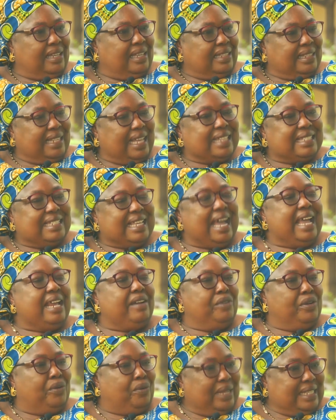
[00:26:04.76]
that I
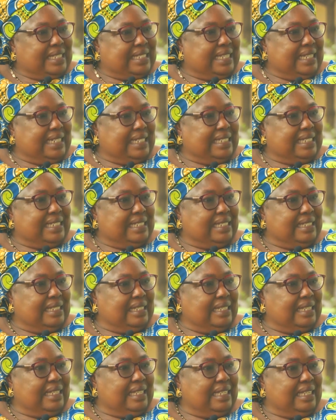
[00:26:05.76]
requested it
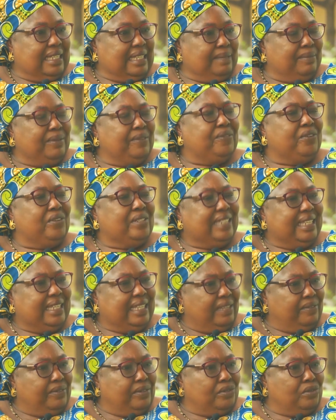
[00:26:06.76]
before they
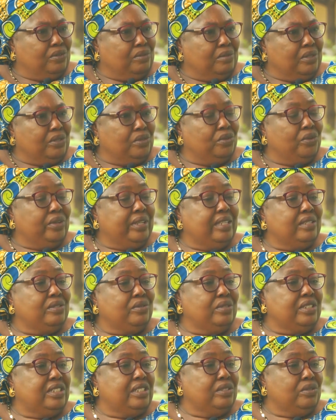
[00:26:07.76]
gave it to me? So
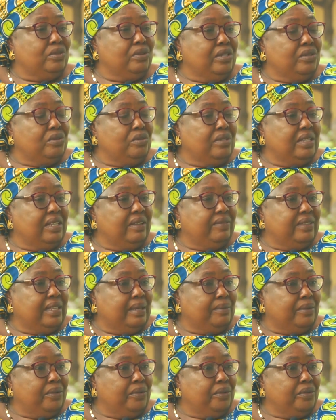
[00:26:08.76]
she's going to give
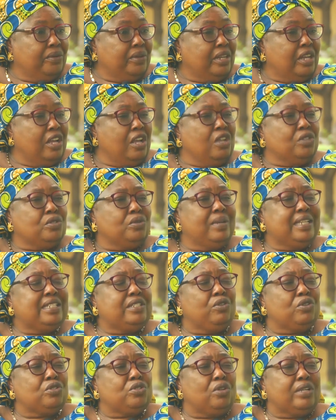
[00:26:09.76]
them query. So when
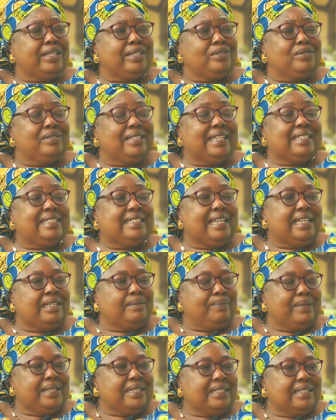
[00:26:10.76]
she was talking to the
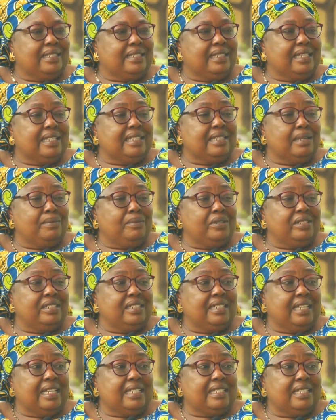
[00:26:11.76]
third person, then somebody
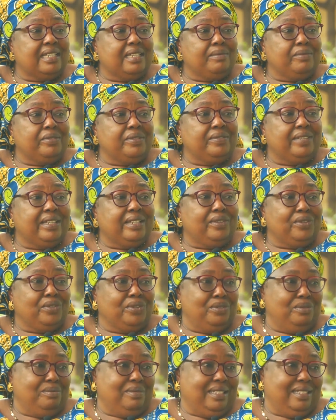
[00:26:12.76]
just came with the
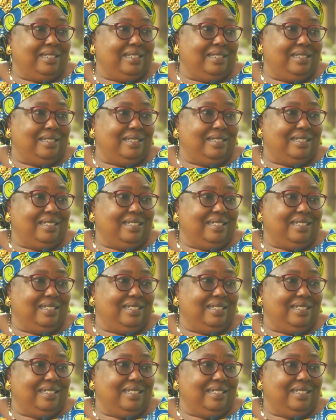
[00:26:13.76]
documents.